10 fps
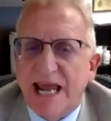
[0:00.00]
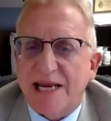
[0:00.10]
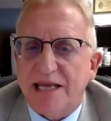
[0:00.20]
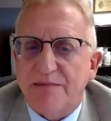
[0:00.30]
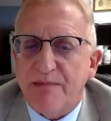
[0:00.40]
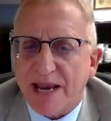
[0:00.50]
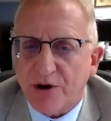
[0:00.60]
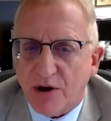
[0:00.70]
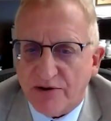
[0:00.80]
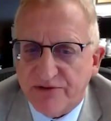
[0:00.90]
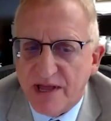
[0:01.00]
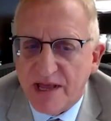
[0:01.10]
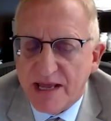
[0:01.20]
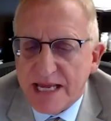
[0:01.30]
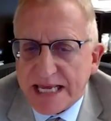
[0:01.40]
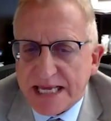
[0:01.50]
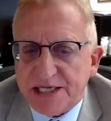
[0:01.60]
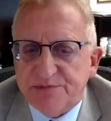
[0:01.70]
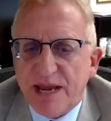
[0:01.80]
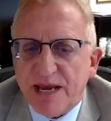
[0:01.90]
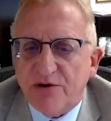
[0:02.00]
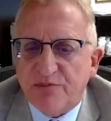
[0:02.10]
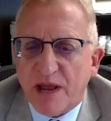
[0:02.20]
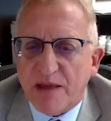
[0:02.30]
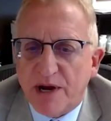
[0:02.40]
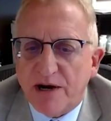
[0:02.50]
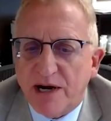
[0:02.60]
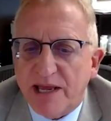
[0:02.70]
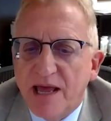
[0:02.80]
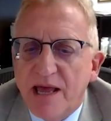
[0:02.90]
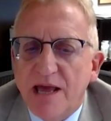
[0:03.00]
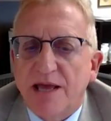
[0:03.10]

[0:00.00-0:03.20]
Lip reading: lining made of? And it's made of primarily